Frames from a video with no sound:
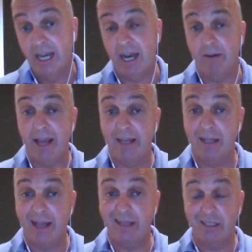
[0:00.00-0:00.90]

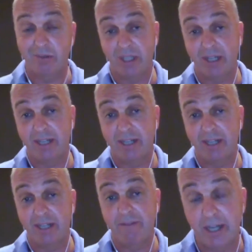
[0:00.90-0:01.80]
And this was only
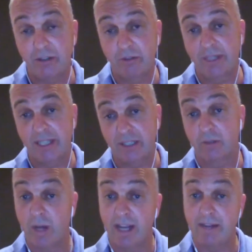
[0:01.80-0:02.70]
500
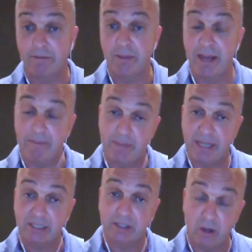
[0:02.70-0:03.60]
metres away from that
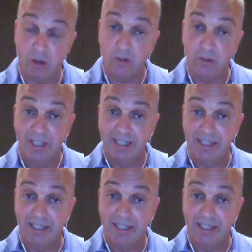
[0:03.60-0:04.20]
best hole